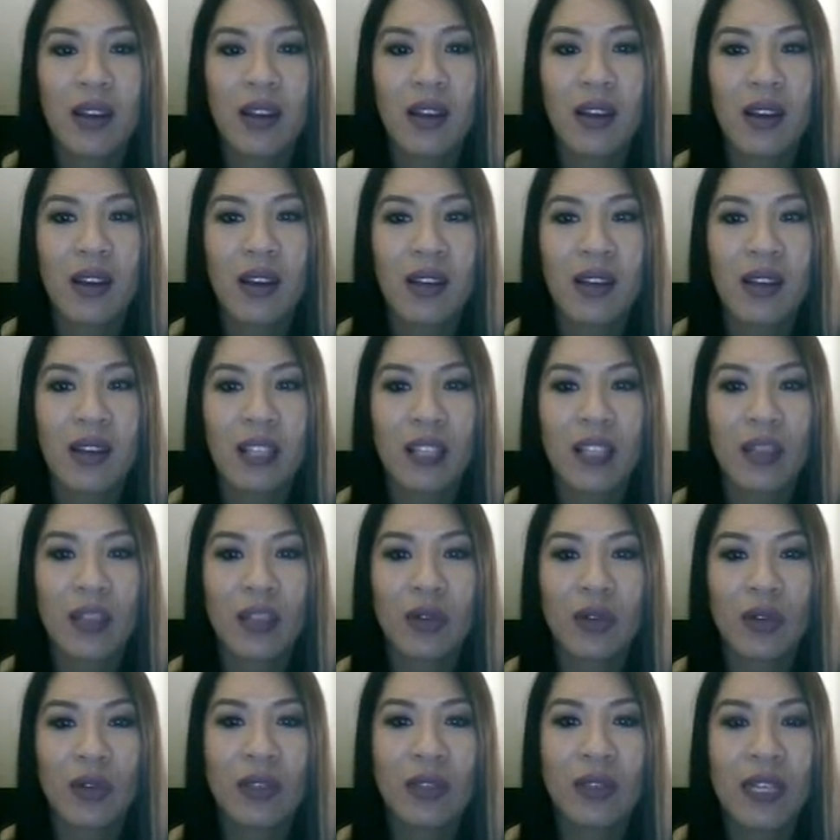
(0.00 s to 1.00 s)
and I
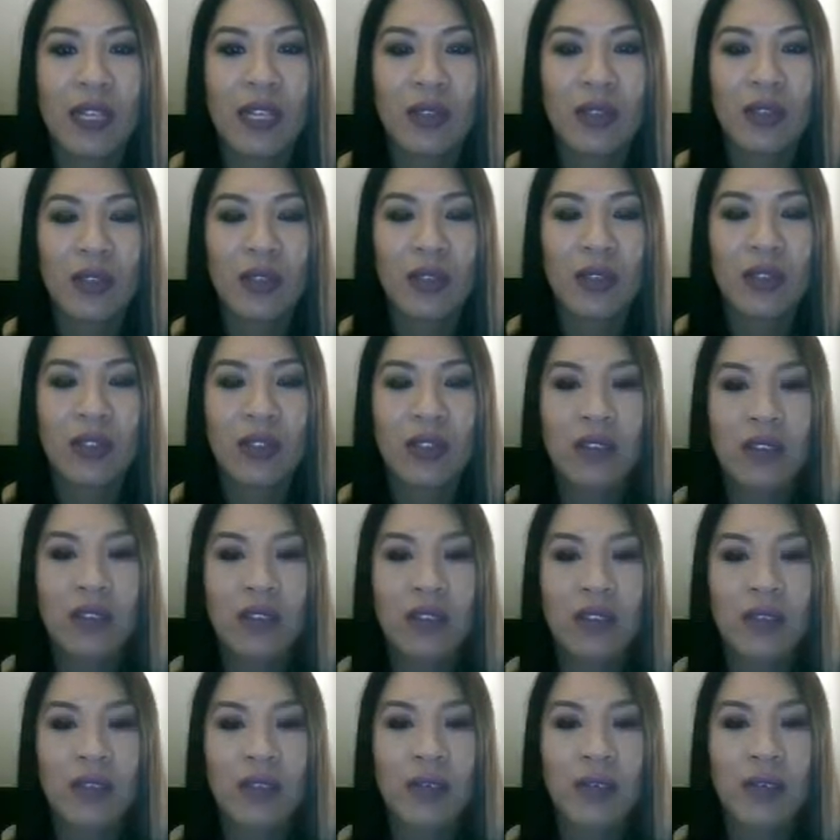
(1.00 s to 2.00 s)
scroll down and
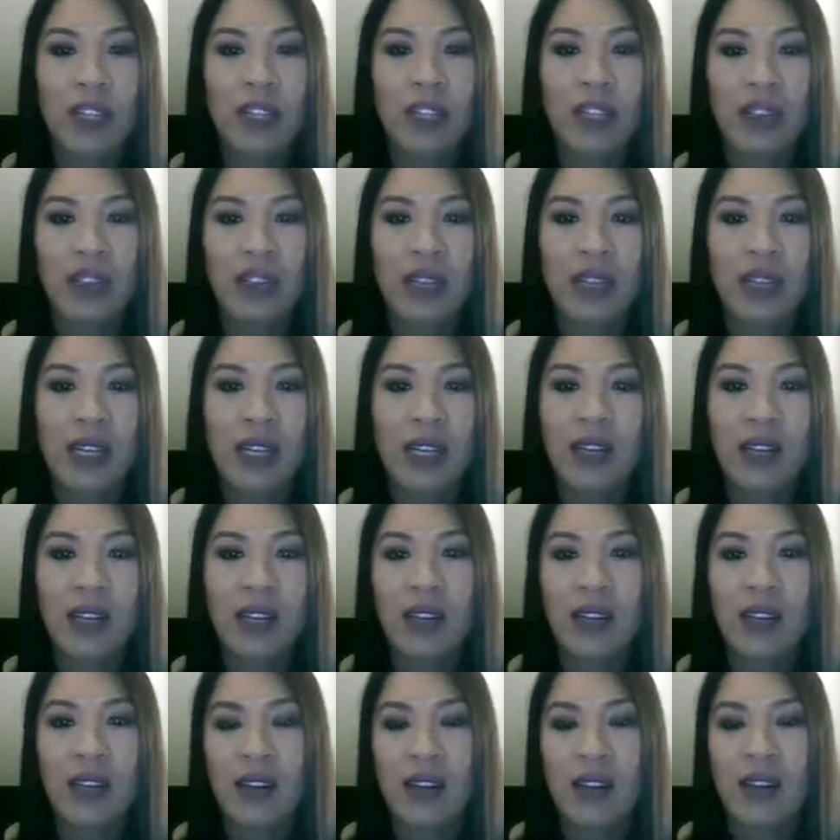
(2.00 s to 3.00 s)
make sure I
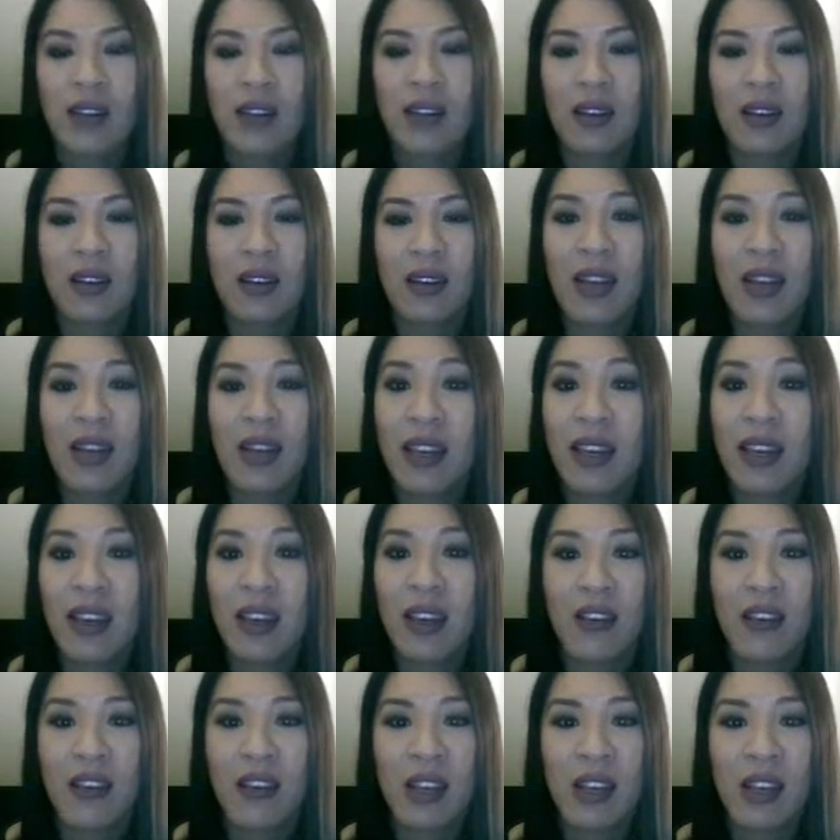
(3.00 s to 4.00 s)
like
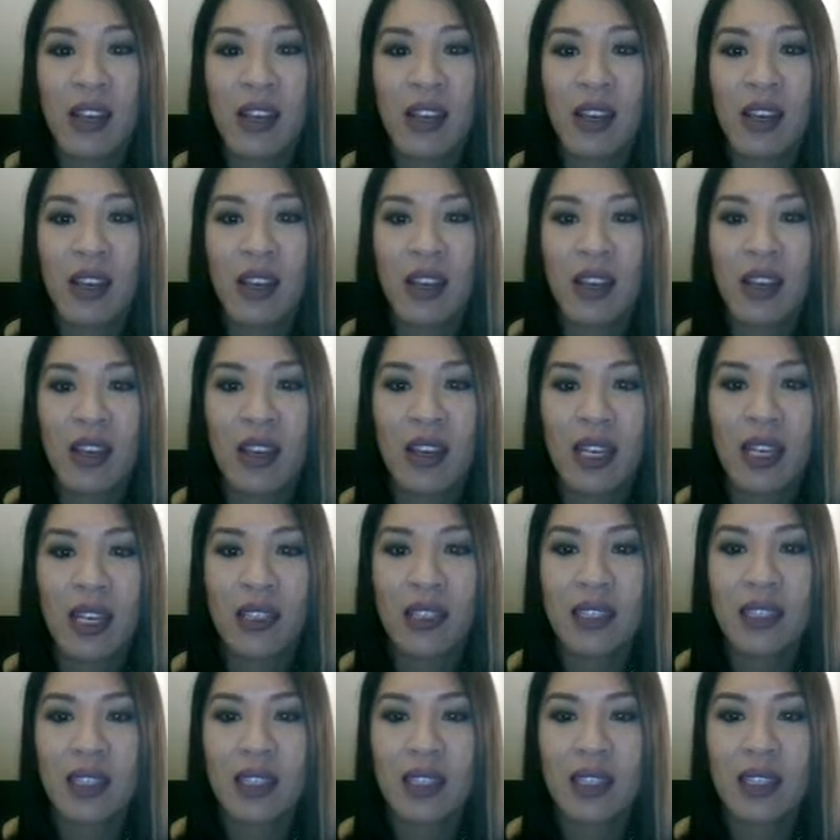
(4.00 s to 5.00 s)
everything that I
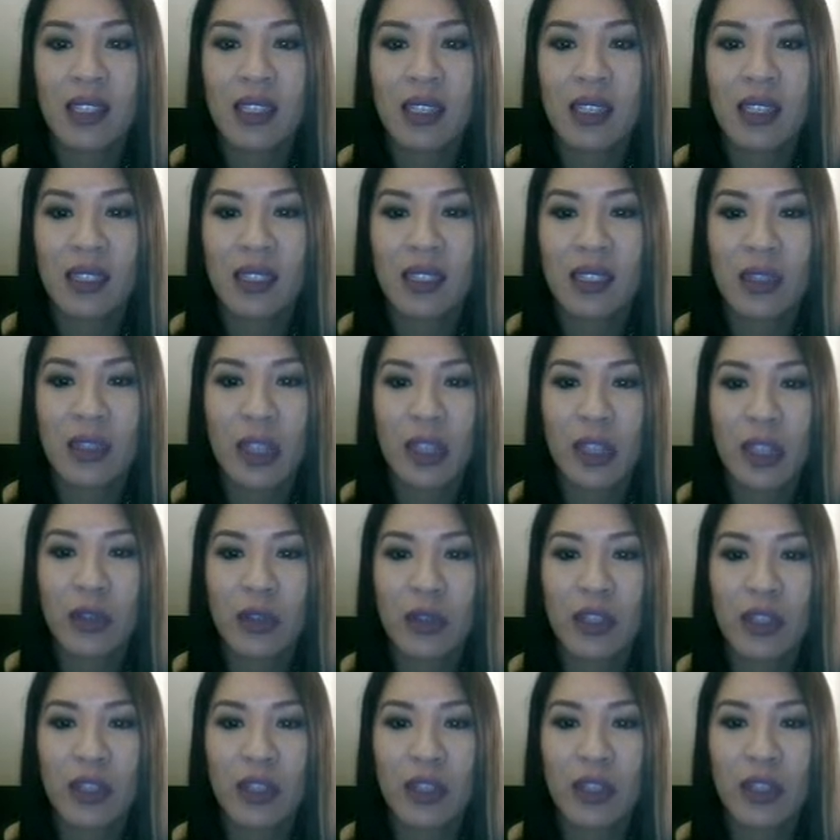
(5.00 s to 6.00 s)
see. I see my
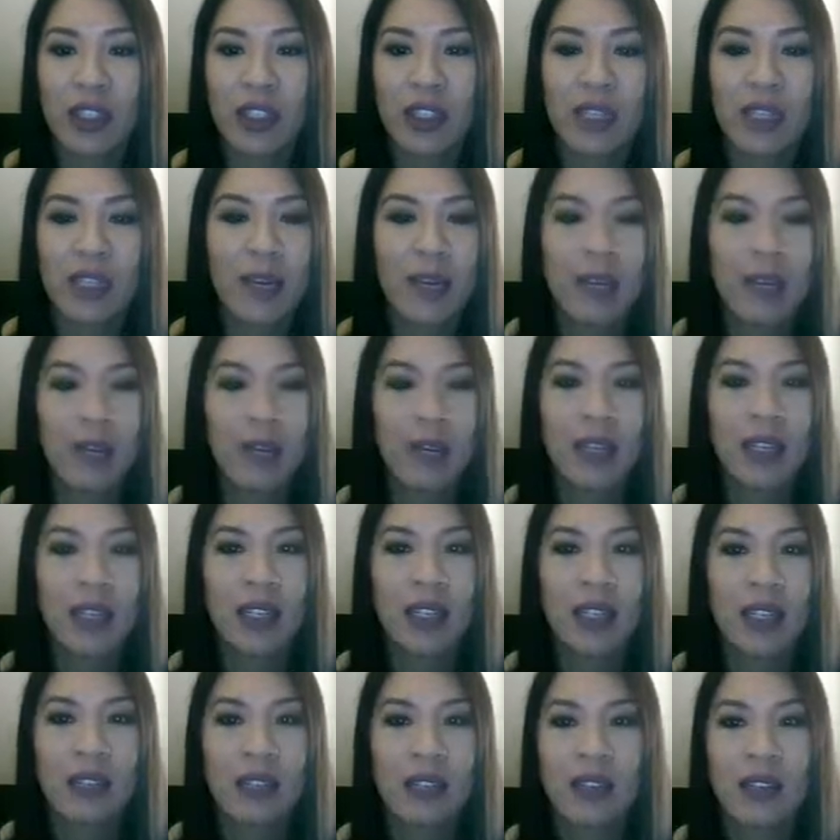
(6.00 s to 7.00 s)
Joint Commissions
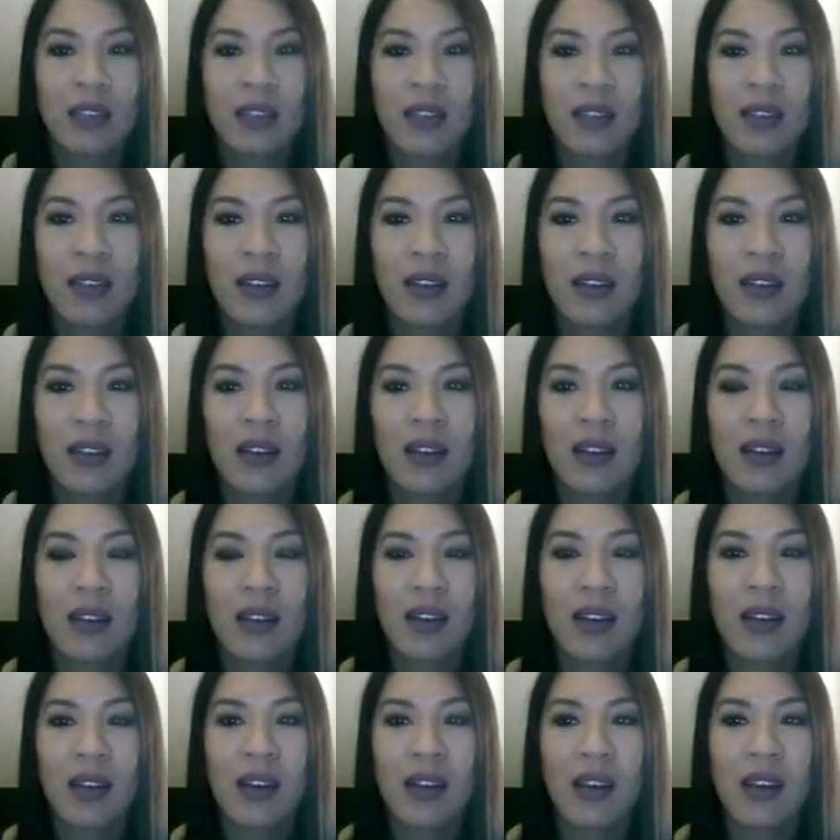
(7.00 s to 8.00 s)
capitalized.
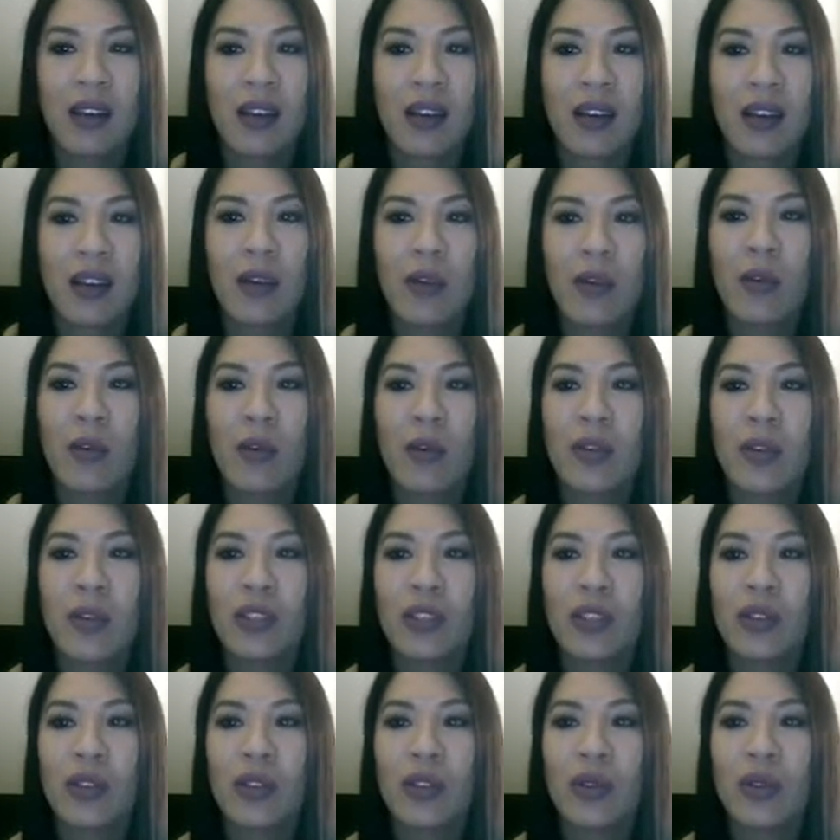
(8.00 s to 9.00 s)
And now I'm going
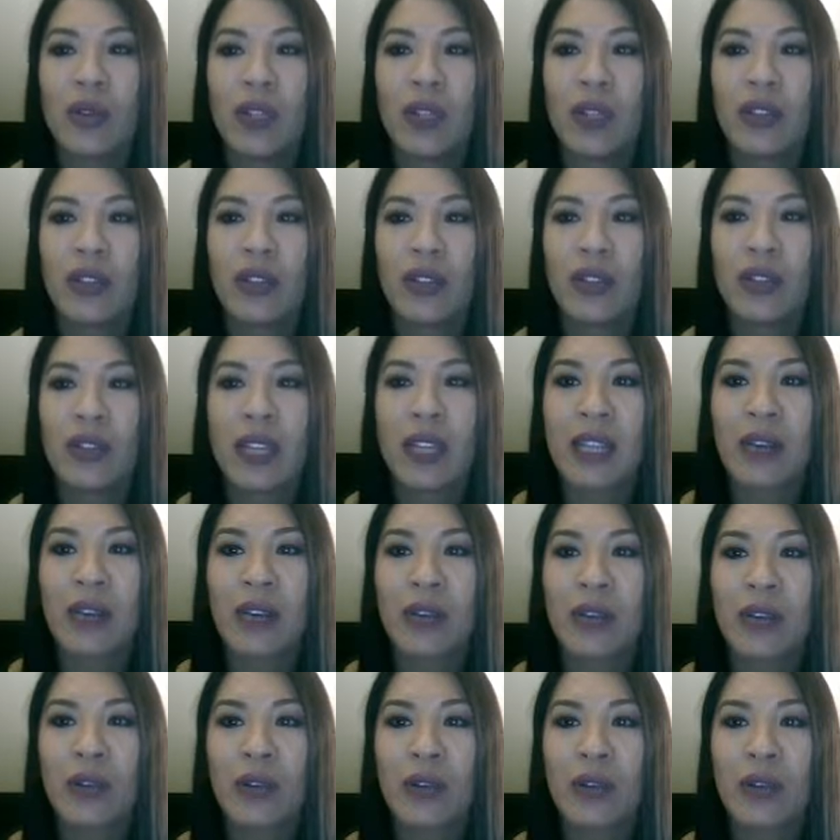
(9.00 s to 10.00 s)
to either
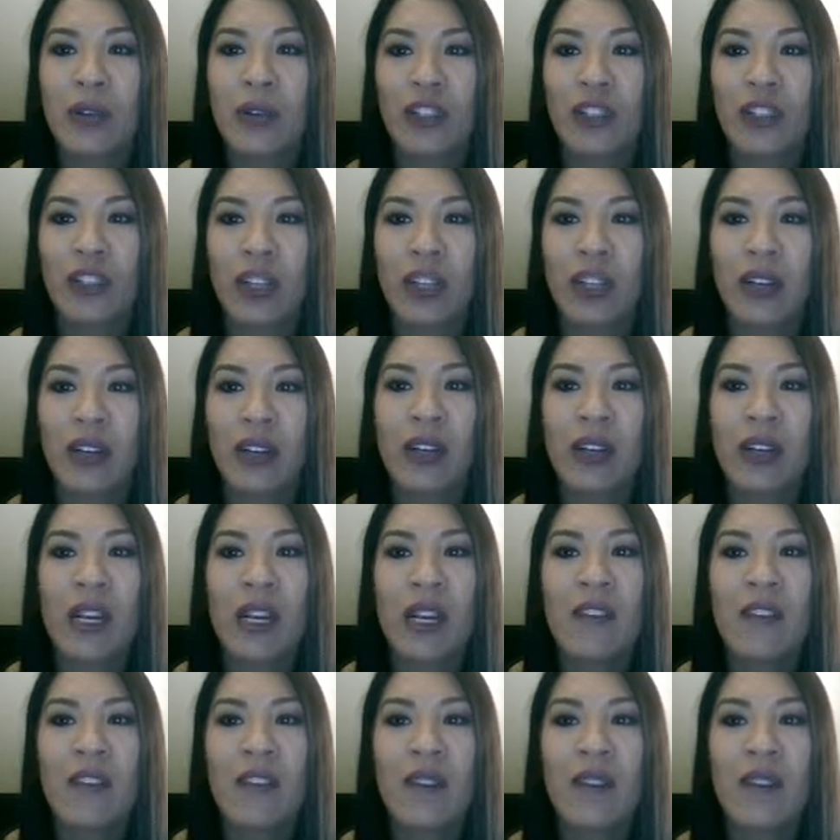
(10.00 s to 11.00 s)
download or share.
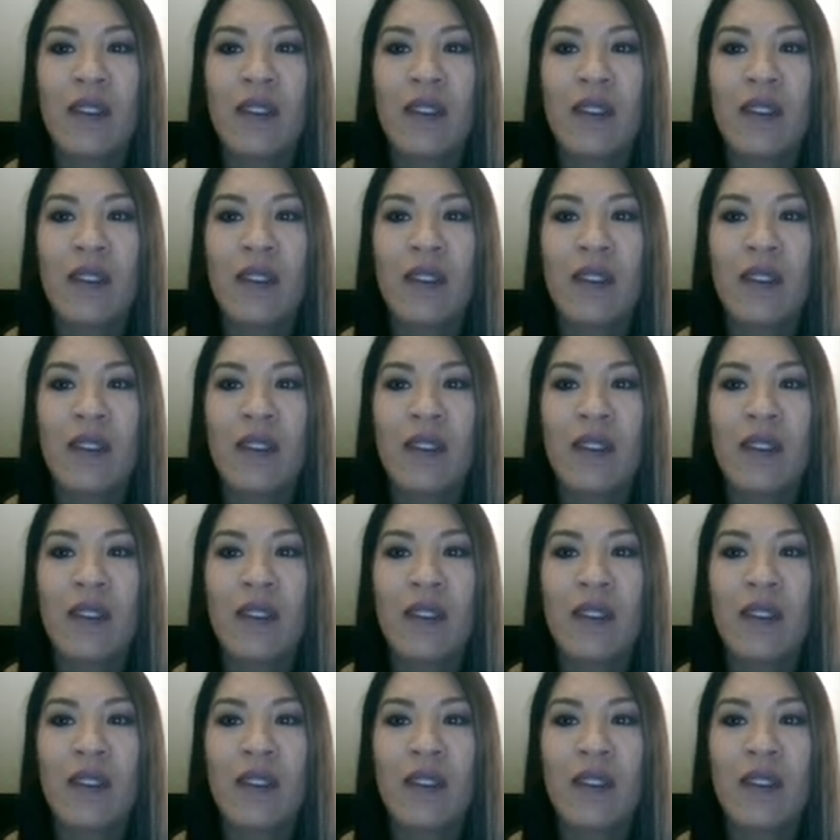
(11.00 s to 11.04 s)
If